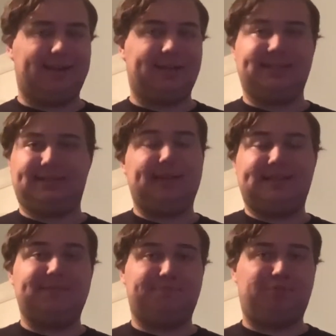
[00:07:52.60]
because
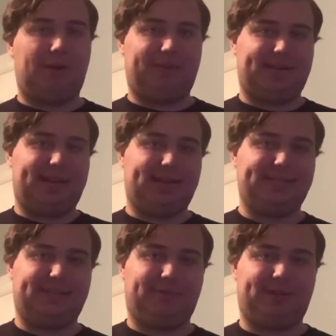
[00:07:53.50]
it's probably going to get a
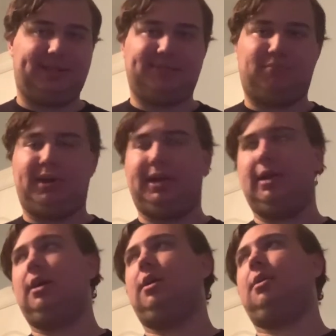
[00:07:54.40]
sequel at this point.
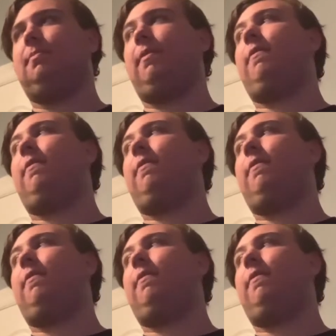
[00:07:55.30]
Um,